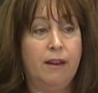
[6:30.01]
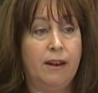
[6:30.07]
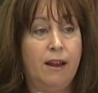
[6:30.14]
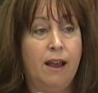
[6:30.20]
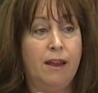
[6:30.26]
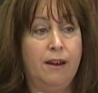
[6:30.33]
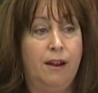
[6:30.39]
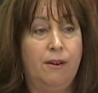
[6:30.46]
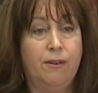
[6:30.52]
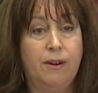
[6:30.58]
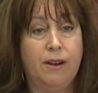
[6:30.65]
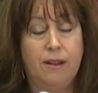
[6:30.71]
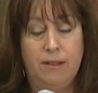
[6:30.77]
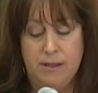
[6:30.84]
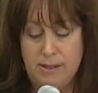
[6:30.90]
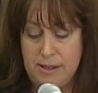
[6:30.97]
and hide out
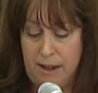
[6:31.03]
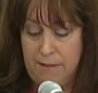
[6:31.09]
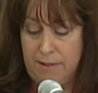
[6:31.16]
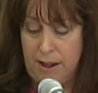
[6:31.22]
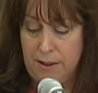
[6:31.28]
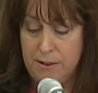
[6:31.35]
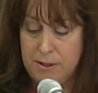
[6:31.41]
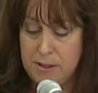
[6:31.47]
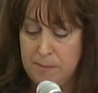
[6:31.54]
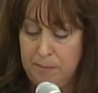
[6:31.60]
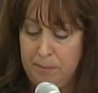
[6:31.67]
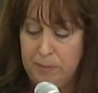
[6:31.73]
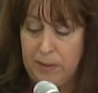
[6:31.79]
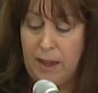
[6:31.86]
in the safe house.